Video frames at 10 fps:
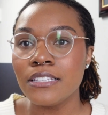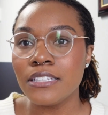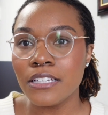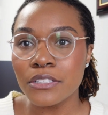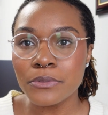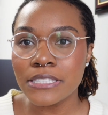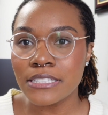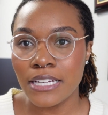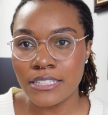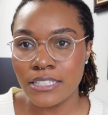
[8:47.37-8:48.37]
The other reason
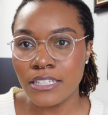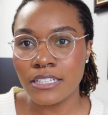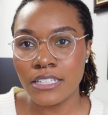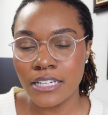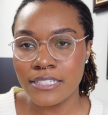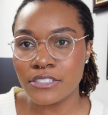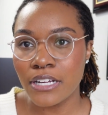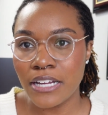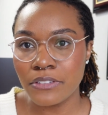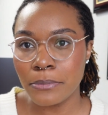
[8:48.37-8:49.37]
I think clients are
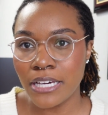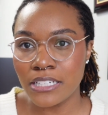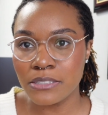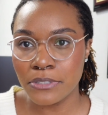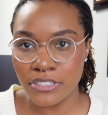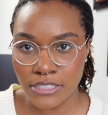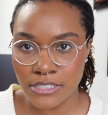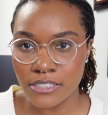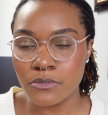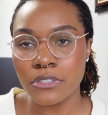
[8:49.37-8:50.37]
having bad experiences